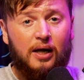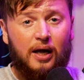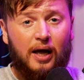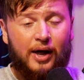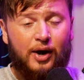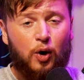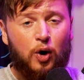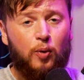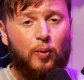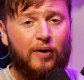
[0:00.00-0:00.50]

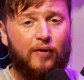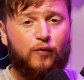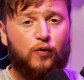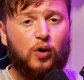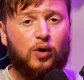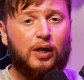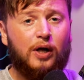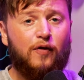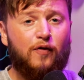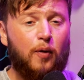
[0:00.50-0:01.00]
I know he went
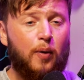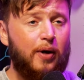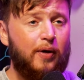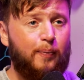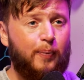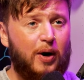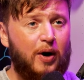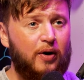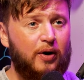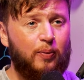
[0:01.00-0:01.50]
through a little bit of a
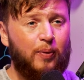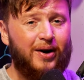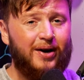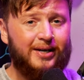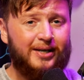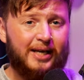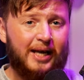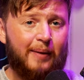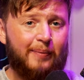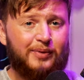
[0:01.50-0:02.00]
period where he
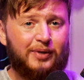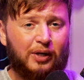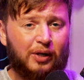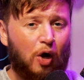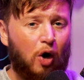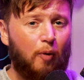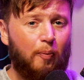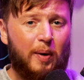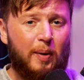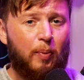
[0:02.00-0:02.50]
dipped and a
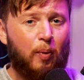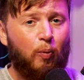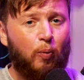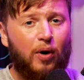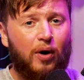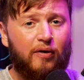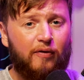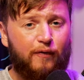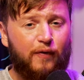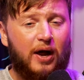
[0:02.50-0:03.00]
lot of people
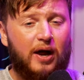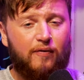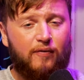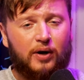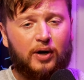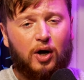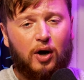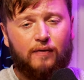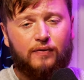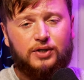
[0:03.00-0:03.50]
weren't
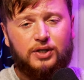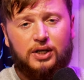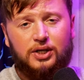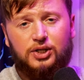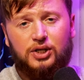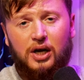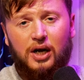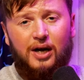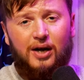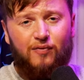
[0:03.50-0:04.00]
favouring Kovacic,